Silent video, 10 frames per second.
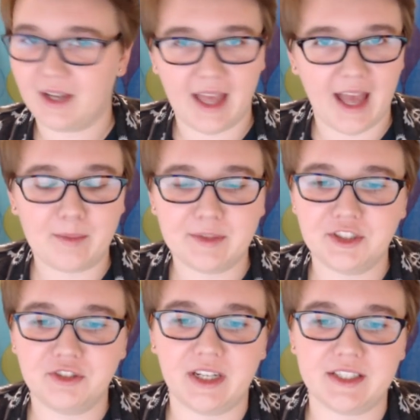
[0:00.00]
How much
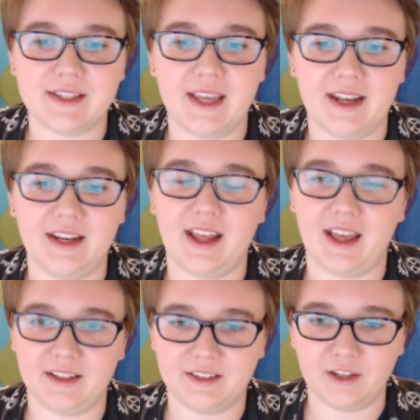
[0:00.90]
stress can it
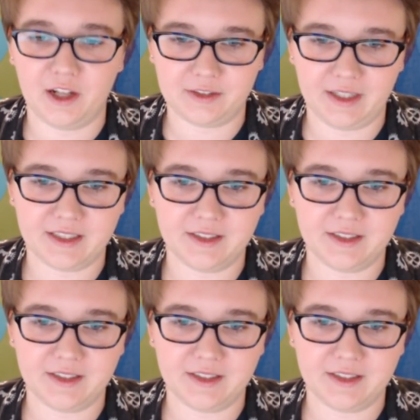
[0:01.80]
tolerate?